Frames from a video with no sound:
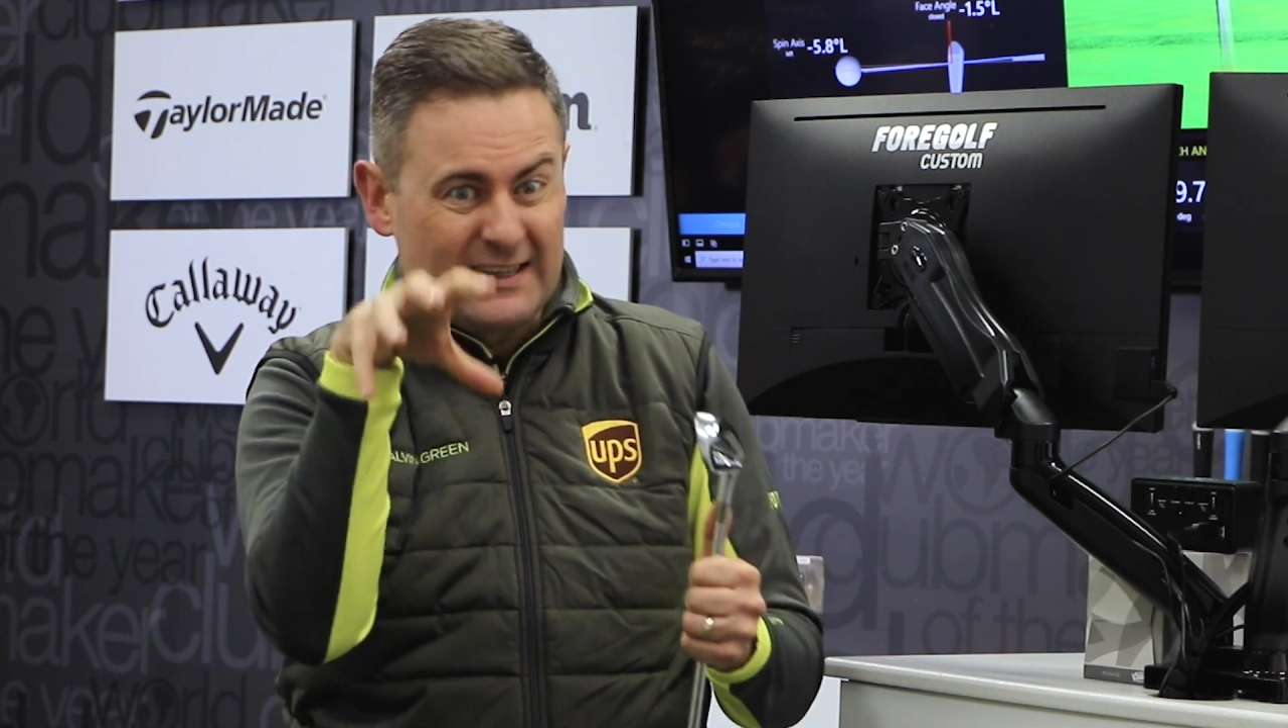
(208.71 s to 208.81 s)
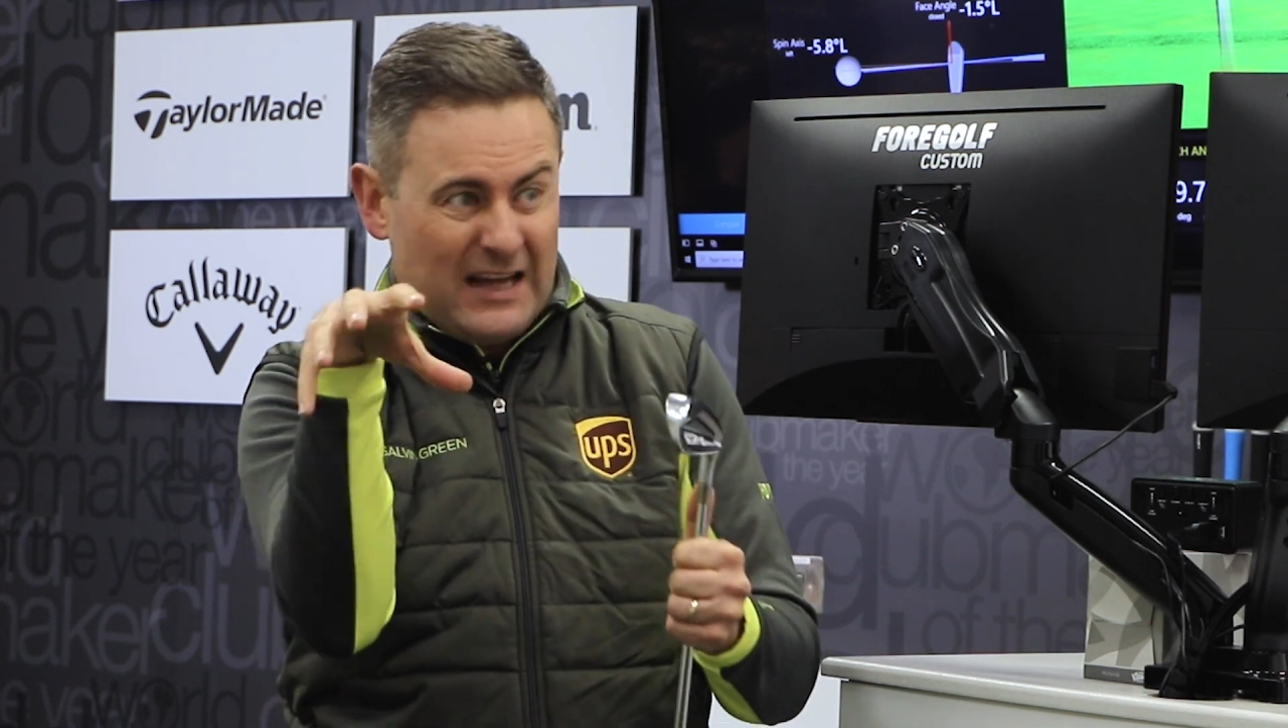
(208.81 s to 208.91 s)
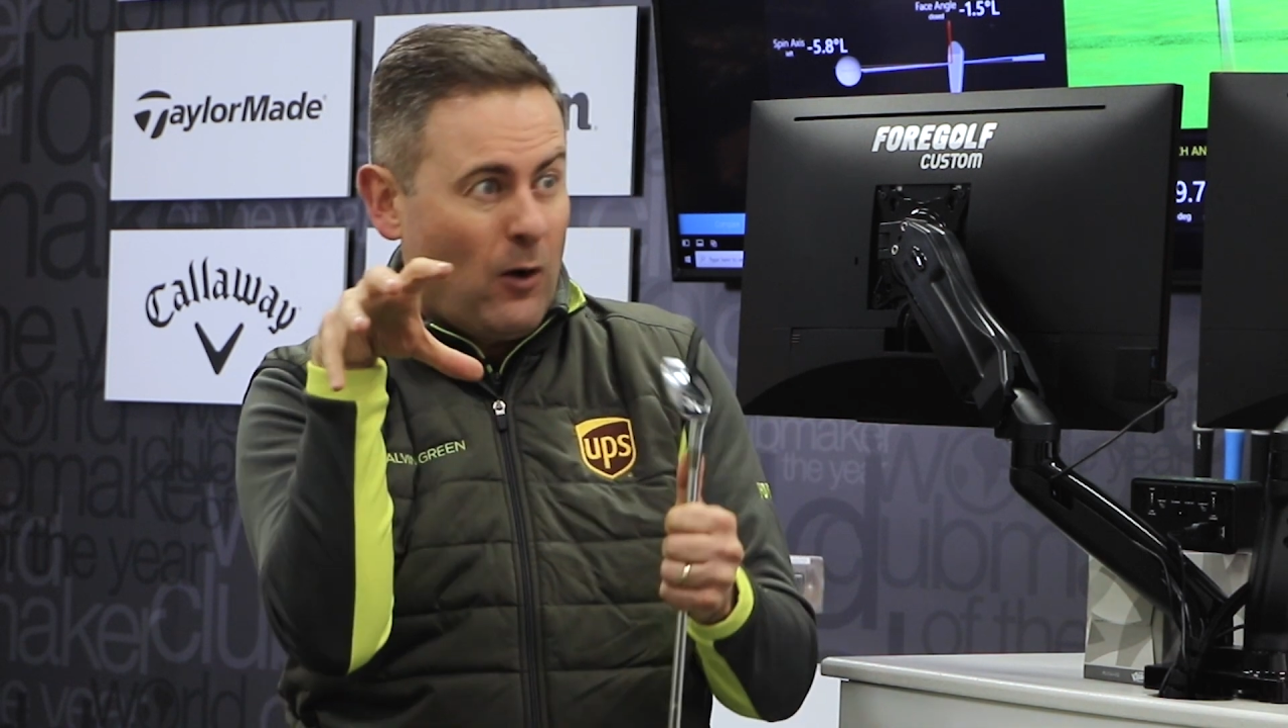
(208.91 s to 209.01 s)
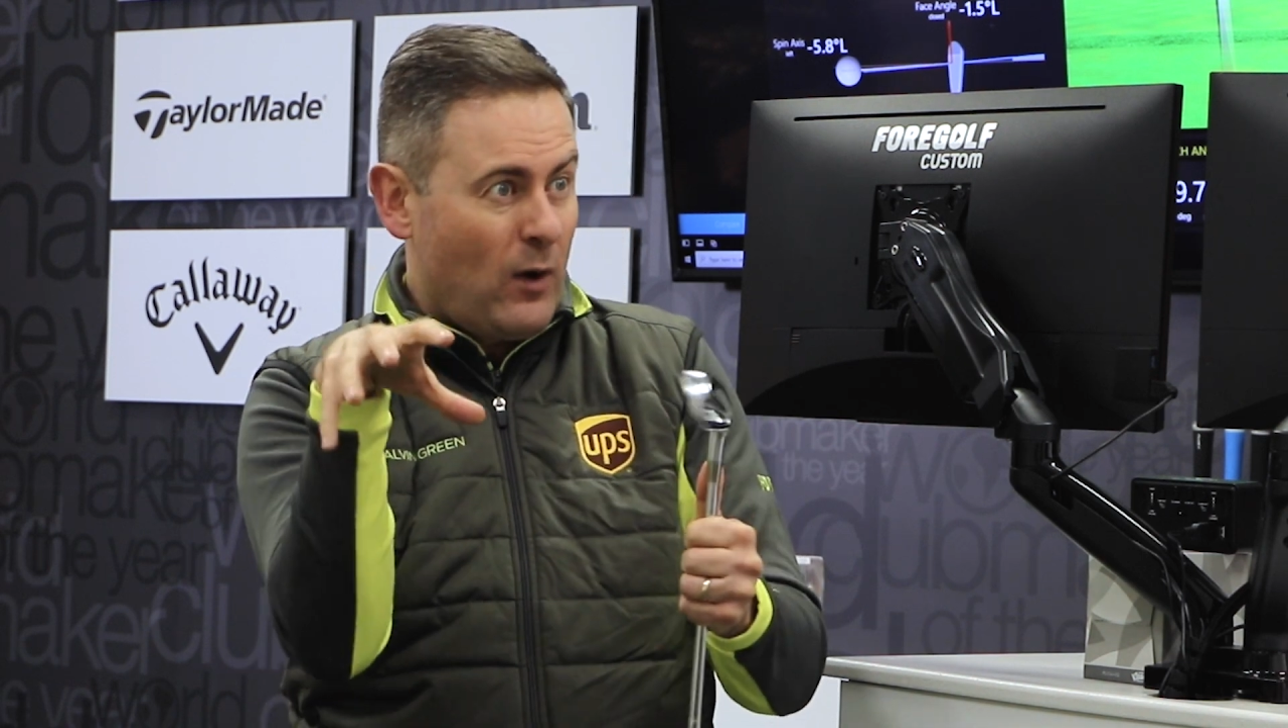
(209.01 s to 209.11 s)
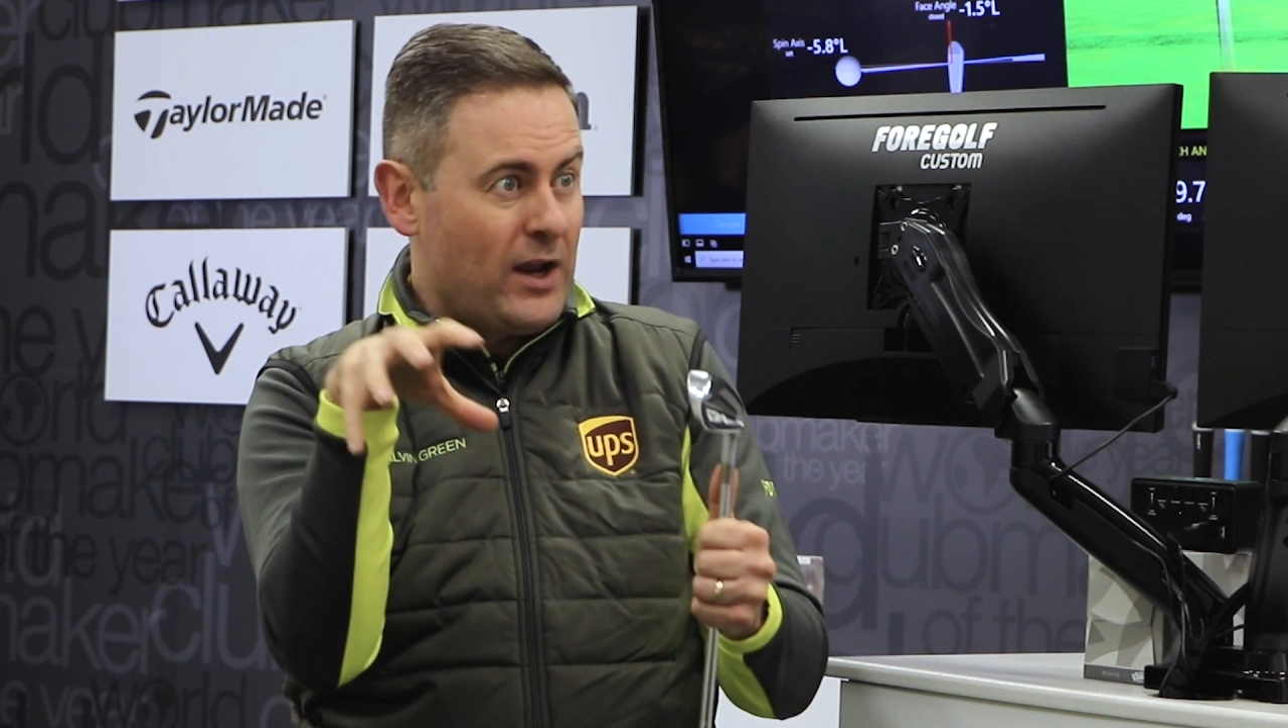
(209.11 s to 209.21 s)
Is
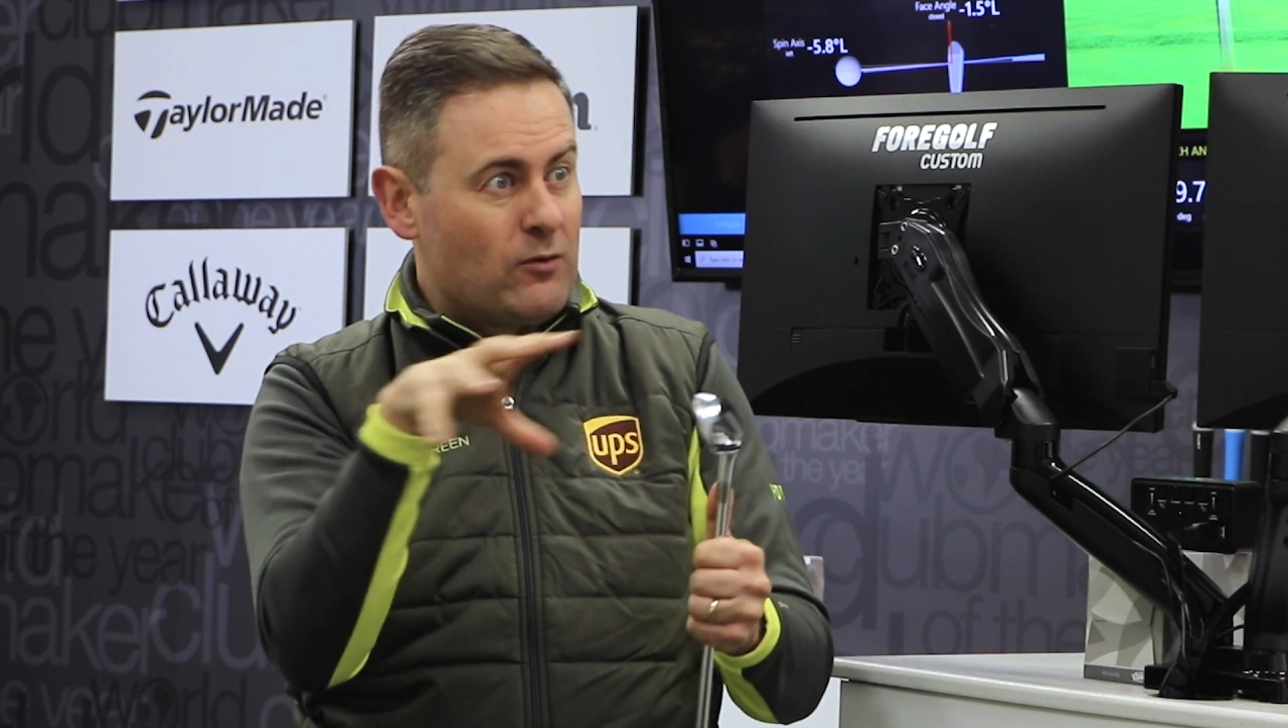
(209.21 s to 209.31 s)
that where